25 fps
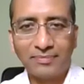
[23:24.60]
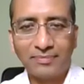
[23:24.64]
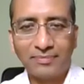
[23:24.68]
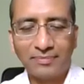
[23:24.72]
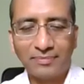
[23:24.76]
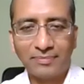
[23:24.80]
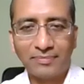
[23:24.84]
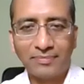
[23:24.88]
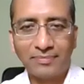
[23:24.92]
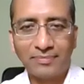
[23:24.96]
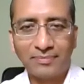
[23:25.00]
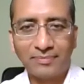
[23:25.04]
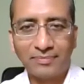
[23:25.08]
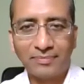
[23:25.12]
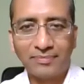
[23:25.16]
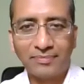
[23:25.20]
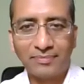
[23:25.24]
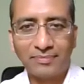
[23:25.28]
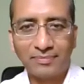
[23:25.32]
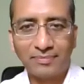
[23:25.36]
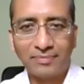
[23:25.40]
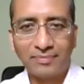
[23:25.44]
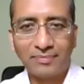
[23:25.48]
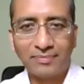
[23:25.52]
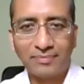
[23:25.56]

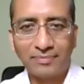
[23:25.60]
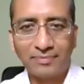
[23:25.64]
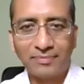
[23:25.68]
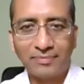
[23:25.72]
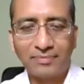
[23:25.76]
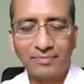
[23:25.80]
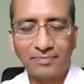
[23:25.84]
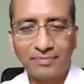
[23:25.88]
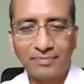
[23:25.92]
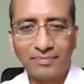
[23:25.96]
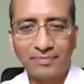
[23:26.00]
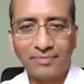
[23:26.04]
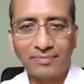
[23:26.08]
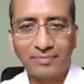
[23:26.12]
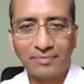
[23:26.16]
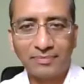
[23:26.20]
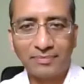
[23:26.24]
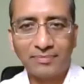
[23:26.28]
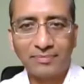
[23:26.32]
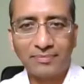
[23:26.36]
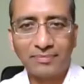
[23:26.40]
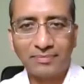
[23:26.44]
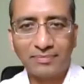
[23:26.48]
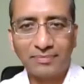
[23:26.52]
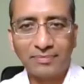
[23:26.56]

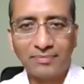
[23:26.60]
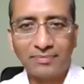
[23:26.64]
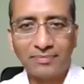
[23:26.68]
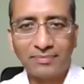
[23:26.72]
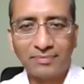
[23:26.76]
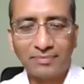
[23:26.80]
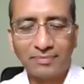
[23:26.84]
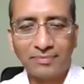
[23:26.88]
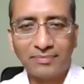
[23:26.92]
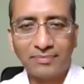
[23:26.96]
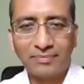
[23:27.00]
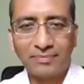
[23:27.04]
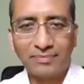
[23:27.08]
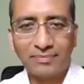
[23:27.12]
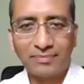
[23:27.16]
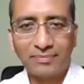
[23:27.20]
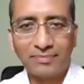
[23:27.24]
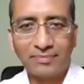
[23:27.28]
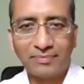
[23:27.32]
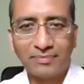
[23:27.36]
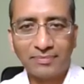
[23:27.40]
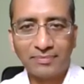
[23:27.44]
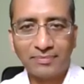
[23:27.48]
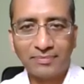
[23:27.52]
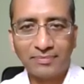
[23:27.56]

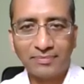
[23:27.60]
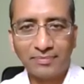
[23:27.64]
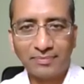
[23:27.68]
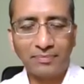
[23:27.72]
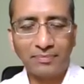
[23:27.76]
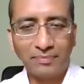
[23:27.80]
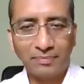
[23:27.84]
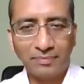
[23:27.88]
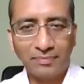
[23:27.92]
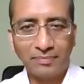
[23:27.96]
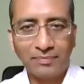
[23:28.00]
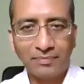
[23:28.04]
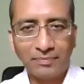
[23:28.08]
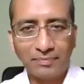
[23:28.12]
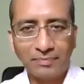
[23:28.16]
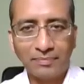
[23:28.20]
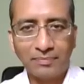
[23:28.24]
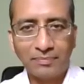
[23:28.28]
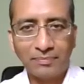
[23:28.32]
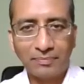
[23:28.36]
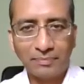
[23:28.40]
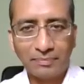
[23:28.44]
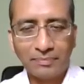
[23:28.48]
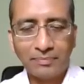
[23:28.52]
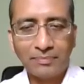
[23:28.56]

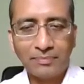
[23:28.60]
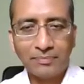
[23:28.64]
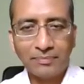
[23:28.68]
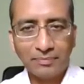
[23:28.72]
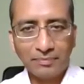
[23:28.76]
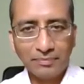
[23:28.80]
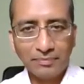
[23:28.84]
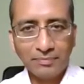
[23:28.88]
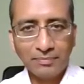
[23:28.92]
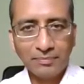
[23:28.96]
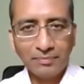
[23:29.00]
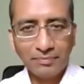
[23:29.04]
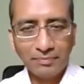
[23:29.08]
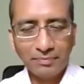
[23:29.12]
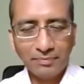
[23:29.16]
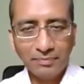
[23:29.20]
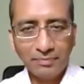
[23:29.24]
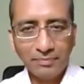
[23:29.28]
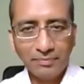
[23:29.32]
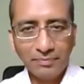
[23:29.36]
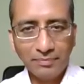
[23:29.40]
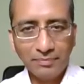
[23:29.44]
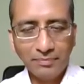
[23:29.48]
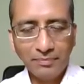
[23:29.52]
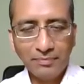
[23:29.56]

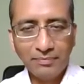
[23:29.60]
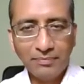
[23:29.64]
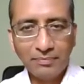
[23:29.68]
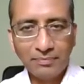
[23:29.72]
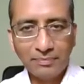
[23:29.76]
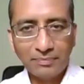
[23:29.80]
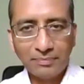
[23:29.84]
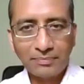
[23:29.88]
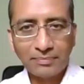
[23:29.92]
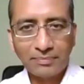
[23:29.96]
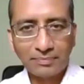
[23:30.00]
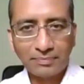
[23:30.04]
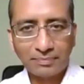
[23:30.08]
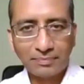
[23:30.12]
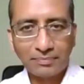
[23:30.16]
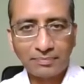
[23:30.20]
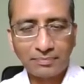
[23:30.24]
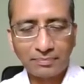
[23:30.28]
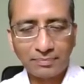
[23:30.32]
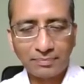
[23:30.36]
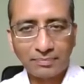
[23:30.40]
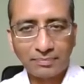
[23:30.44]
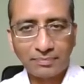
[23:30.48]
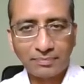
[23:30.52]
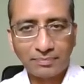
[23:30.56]

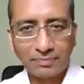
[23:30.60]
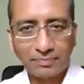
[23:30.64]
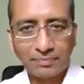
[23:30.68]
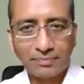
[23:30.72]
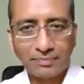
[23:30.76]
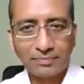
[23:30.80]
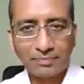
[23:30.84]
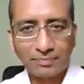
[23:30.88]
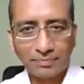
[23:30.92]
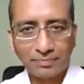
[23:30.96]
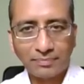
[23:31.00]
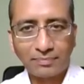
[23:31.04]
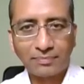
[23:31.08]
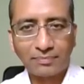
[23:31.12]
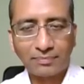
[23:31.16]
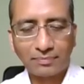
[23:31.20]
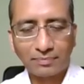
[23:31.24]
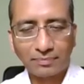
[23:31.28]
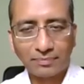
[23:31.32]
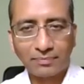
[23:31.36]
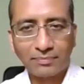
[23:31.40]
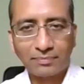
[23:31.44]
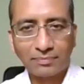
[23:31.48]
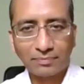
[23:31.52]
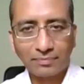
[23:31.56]

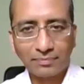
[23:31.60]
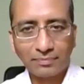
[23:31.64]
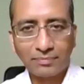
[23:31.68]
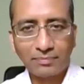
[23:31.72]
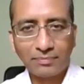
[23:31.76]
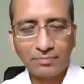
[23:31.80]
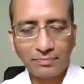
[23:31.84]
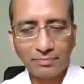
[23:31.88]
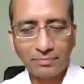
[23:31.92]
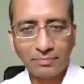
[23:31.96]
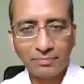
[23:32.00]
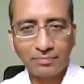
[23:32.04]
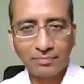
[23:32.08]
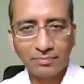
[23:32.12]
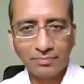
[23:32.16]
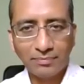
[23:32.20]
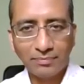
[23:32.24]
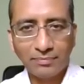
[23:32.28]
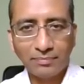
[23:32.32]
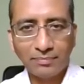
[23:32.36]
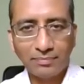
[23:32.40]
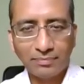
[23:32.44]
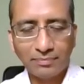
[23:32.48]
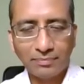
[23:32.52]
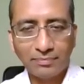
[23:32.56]
This person isn't speaking.